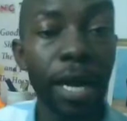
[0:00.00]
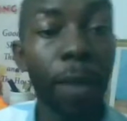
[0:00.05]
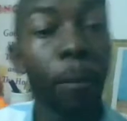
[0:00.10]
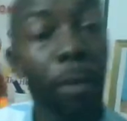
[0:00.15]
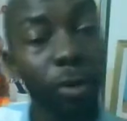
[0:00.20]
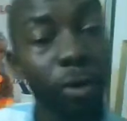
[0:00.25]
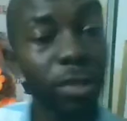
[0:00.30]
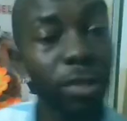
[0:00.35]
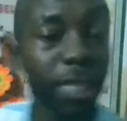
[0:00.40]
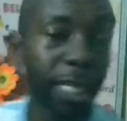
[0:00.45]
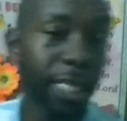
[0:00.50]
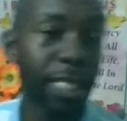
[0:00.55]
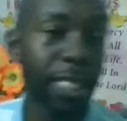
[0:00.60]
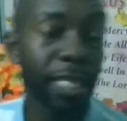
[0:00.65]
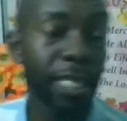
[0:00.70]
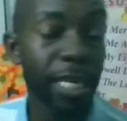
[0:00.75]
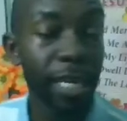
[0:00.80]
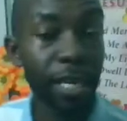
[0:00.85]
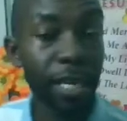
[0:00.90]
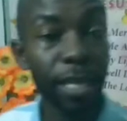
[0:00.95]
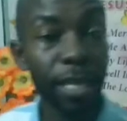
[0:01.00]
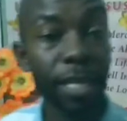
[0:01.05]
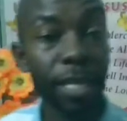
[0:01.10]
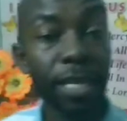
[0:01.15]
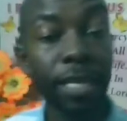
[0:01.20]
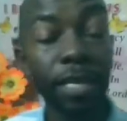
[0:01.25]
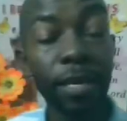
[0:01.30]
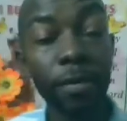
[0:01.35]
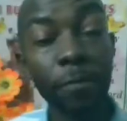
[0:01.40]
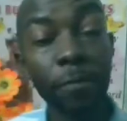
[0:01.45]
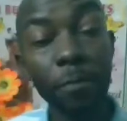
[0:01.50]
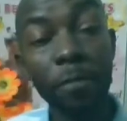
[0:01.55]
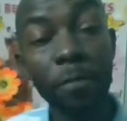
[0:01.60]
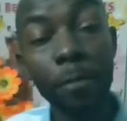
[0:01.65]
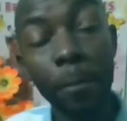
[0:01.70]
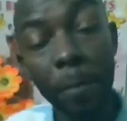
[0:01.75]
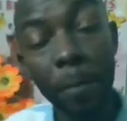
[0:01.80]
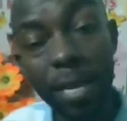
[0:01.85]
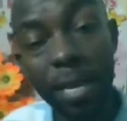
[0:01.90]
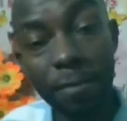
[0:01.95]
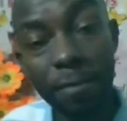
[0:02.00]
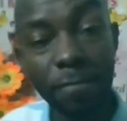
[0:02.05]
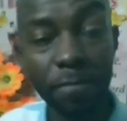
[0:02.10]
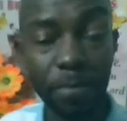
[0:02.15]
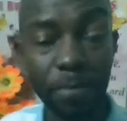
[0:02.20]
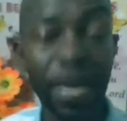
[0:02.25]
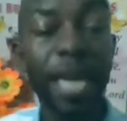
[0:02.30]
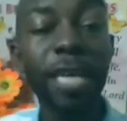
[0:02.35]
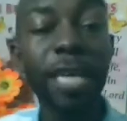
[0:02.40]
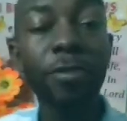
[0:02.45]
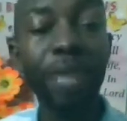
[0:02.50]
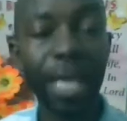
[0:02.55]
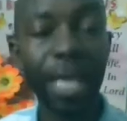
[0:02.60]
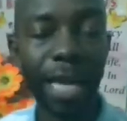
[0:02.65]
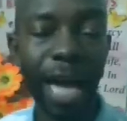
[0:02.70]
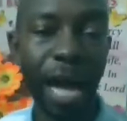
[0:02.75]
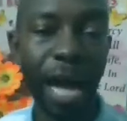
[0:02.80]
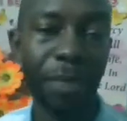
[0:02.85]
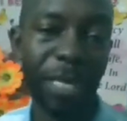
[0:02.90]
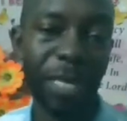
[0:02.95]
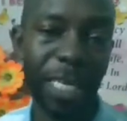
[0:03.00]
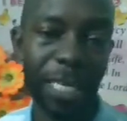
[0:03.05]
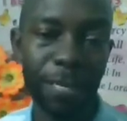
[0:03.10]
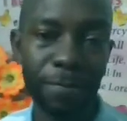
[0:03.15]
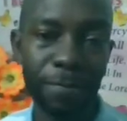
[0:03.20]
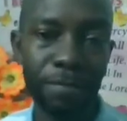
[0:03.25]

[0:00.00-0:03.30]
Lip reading: bonded, then pain will come in.